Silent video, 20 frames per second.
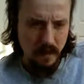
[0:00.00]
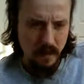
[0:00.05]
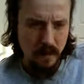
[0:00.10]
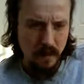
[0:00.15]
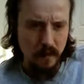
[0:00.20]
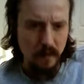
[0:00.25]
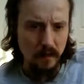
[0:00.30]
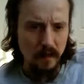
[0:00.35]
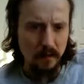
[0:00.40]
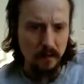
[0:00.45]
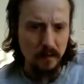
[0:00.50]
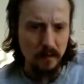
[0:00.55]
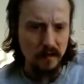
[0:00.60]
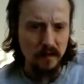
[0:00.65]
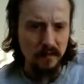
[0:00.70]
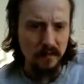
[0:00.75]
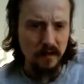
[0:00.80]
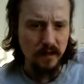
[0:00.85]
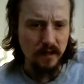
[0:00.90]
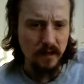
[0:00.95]
And
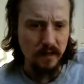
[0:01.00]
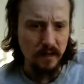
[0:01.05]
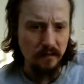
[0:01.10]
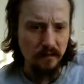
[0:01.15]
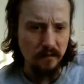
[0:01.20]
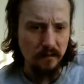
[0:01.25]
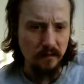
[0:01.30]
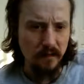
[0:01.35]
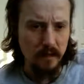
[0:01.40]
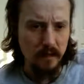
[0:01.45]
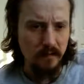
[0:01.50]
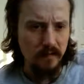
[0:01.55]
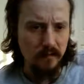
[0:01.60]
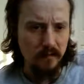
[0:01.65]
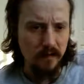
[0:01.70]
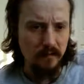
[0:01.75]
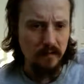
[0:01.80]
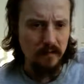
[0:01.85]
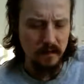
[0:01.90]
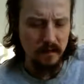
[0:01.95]
most of you don't have any frames
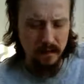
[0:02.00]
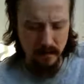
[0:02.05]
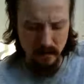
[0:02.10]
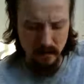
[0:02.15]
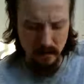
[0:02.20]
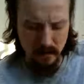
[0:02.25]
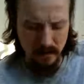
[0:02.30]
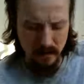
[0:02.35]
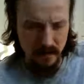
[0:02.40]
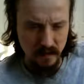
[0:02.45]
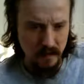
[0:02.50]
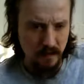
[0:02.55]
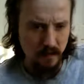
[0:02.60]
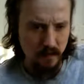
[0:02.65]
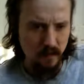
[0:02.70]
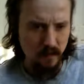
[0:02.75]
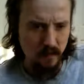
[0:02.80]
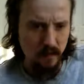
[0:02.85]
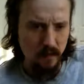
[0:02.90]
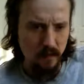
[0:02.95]
of reference to know just
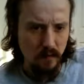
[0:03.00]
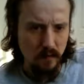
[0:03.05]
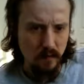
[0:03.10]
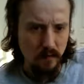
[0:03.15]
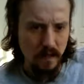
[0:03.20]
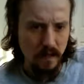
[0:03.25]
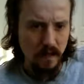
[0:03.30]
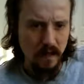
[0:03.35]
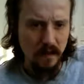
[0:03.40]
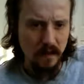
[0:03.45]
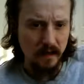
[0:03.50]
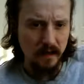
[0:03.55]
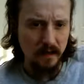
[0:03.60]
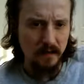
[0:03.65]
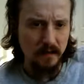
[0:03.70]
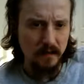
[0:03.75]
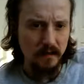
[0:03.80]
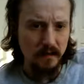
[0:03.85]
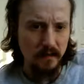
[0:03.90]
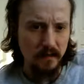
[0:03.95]
how horrible bad it
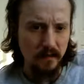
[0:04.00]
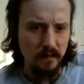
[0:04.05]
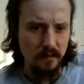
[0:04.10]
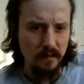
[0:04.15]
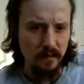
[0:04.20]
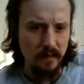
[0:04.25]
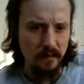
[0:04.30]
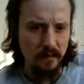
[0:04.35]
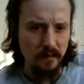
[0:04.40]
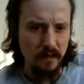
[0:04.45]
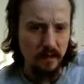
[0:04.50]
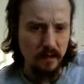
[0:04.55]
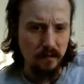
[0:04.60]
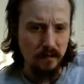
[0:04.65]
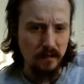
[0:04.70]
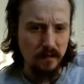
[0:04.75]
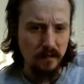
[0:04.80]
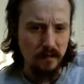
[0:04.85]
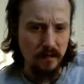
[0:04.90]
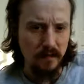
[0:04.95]
is. What a pretty
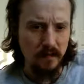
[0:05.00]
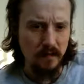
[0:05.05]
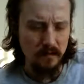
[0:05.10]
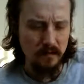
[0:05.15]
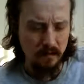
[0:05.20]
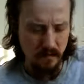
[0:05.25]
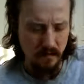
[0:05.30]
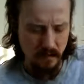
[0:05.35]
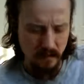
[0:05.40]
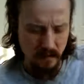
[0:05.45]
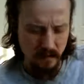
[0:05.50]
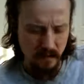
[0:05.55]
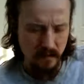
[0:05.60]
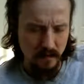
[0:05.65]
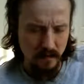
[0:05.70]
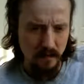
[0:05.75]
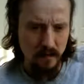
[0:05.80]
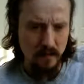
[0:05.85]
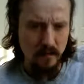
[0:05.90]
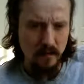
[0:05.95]
prison this really
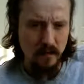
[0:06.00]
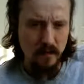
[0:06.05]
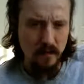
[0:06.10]
is.